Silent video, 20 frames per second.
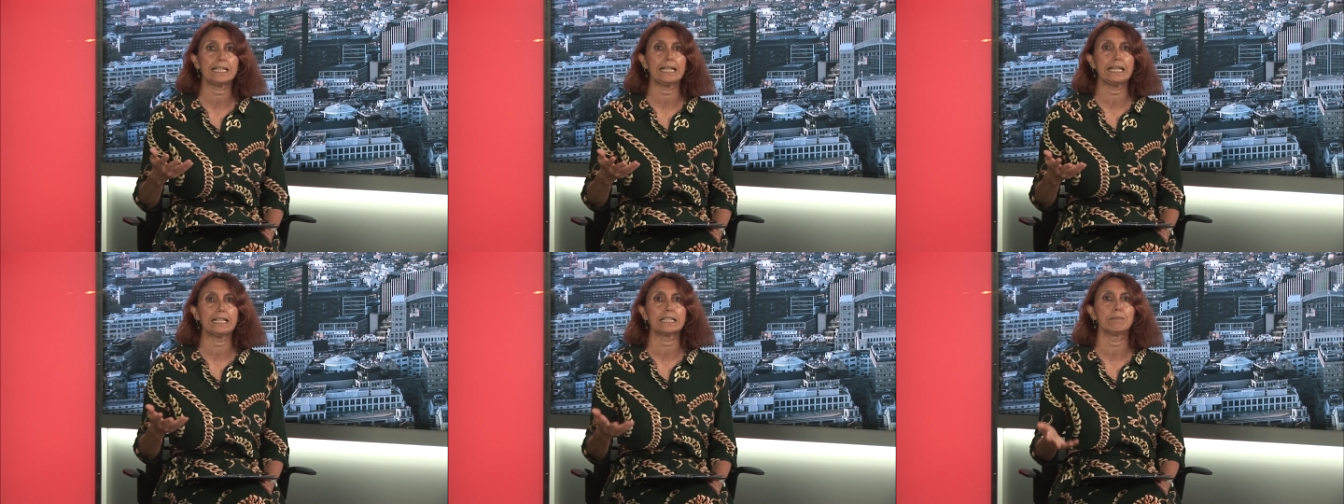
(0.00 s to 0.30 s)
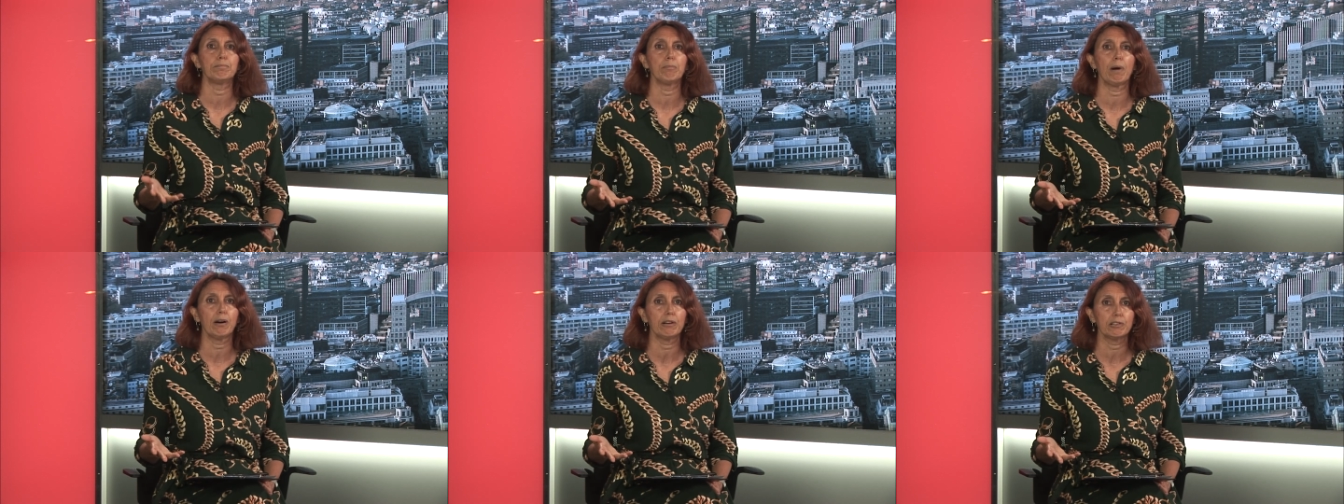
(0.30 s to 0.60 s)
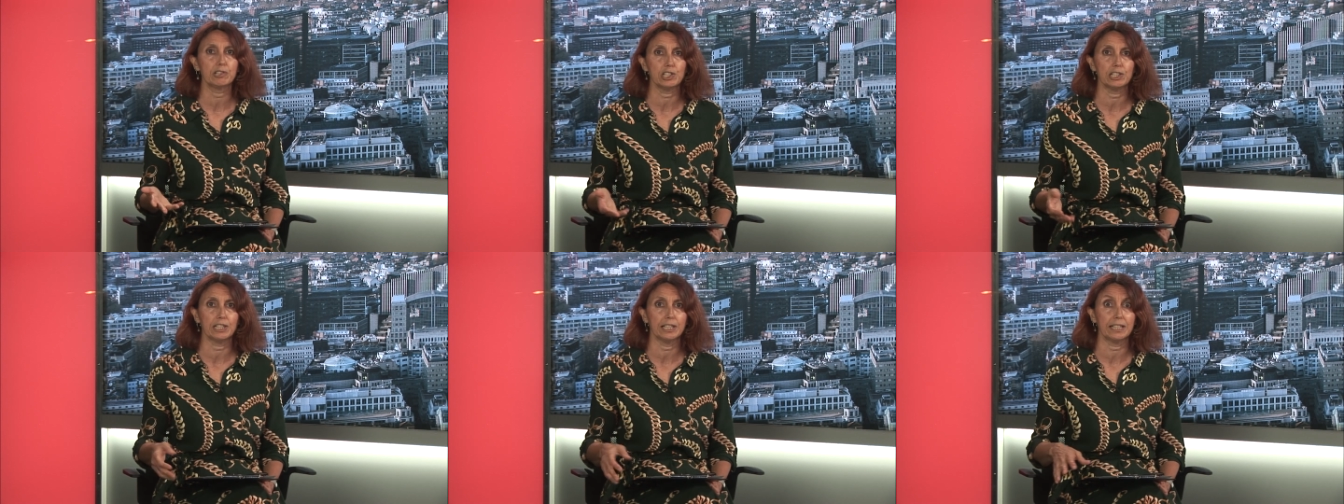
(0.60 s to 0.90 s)
into
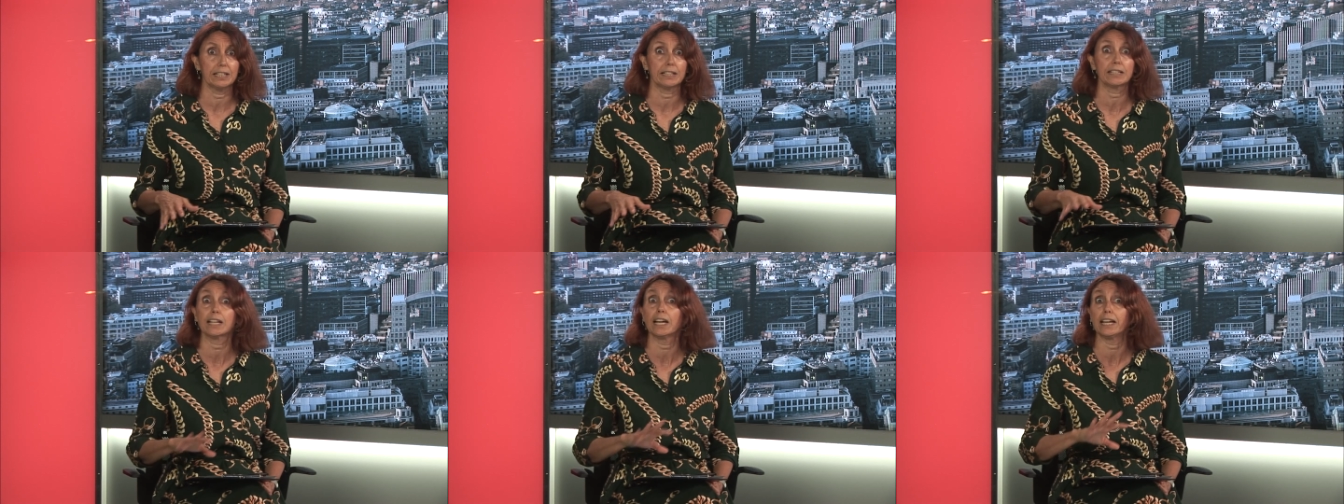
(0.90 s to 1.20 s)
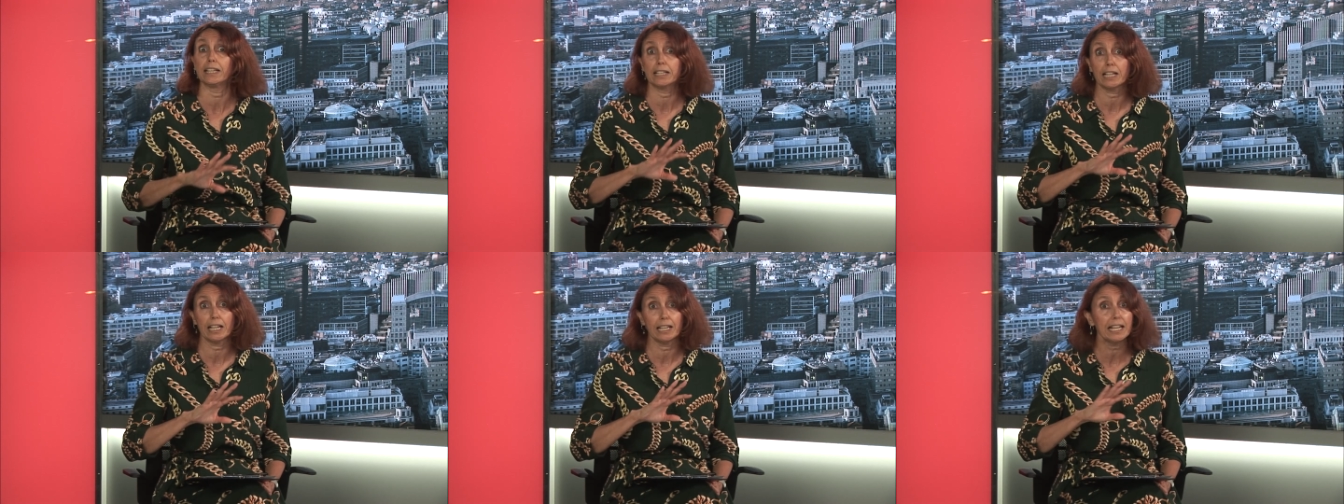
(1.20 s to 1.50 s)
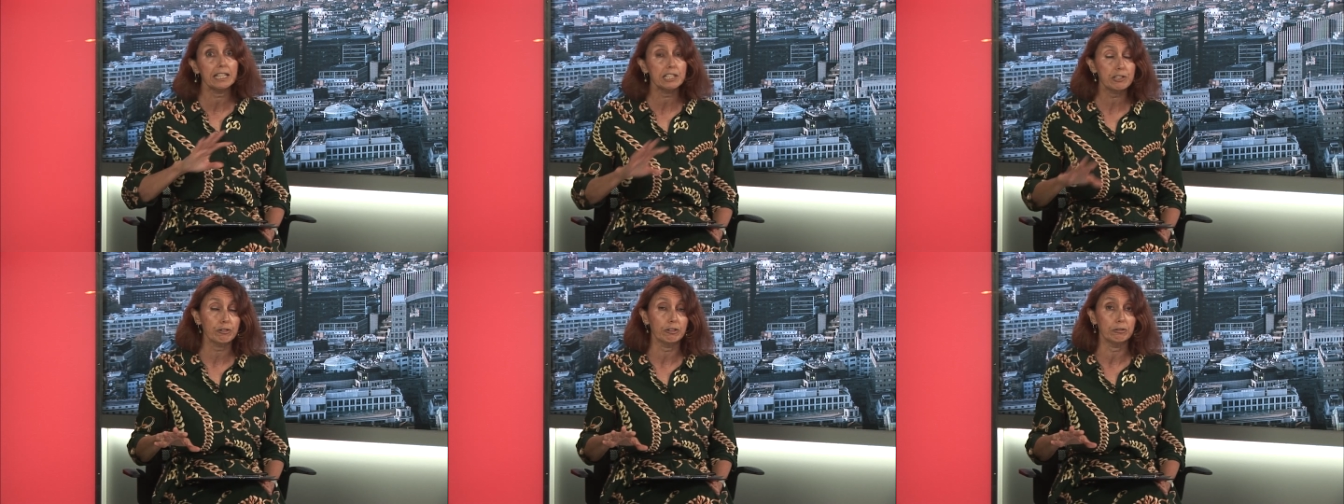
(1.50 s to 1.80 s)
margining and
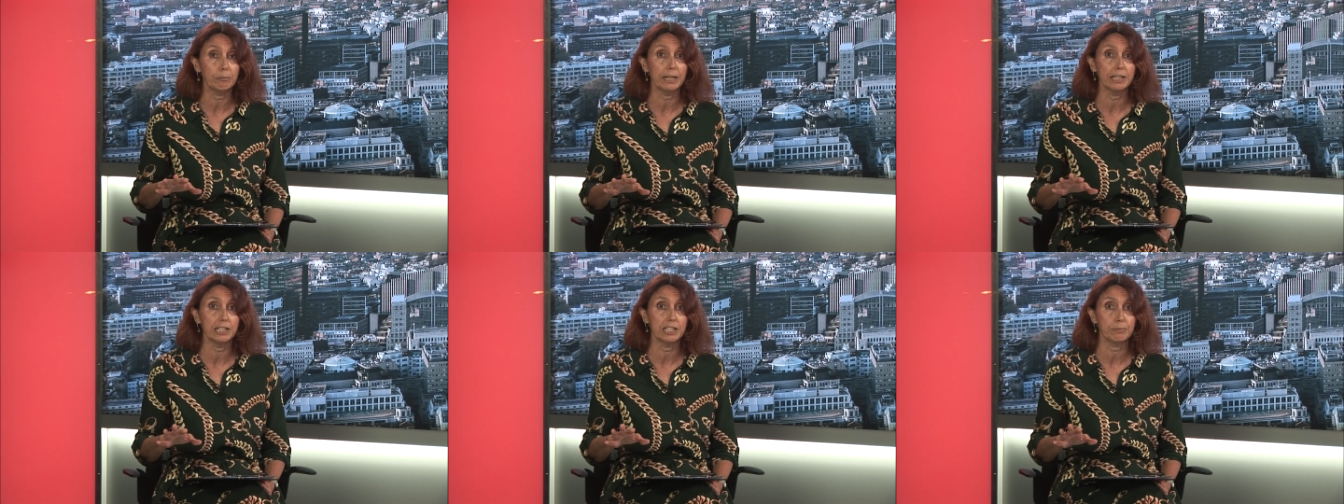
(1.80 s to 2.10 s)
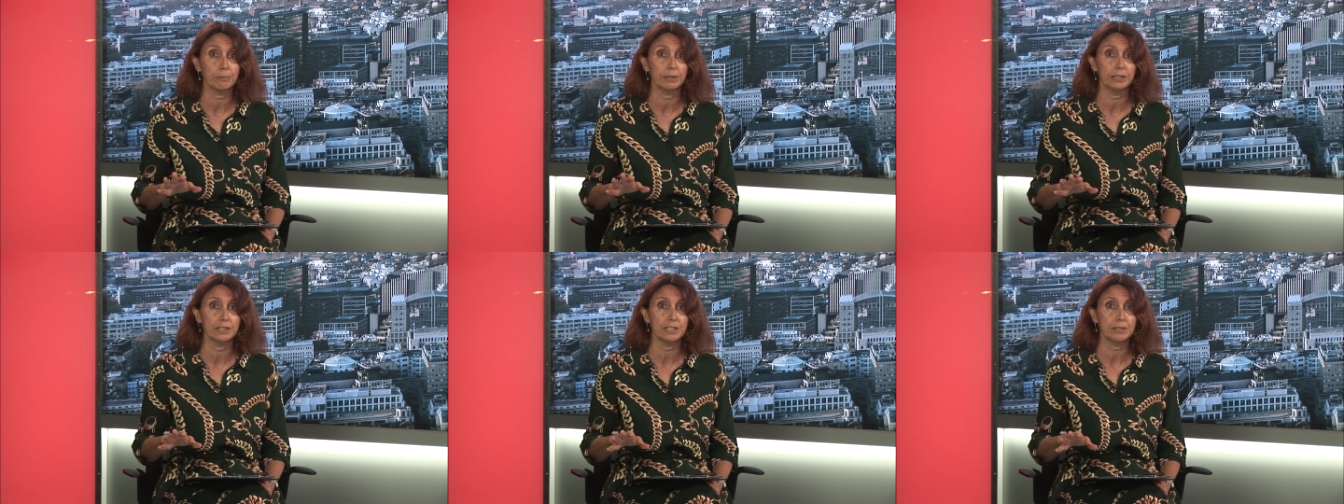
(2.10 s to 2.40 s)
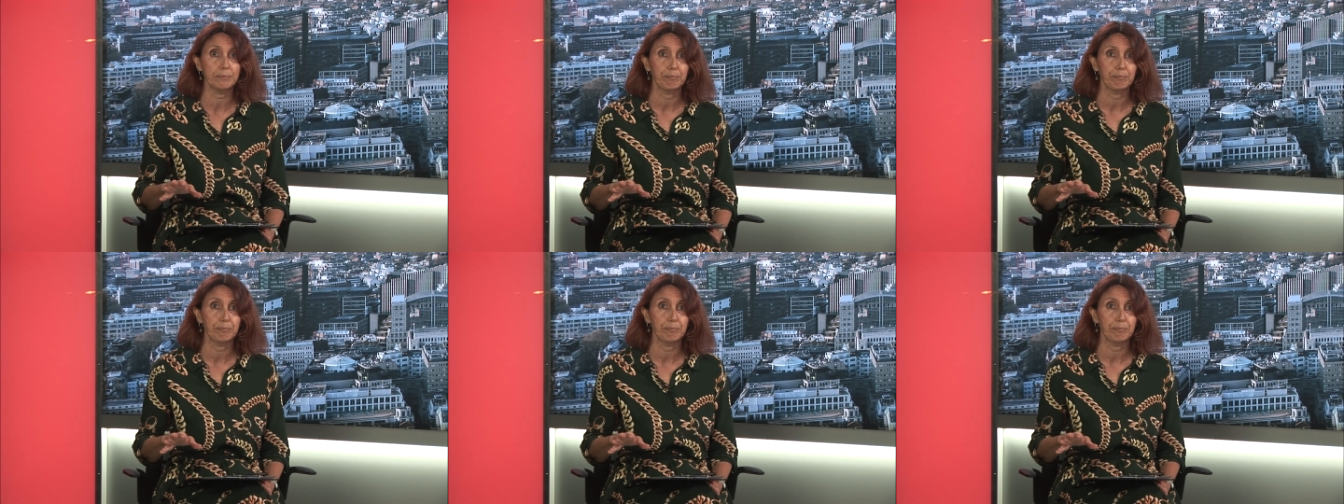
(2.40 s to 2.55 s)
collateral management.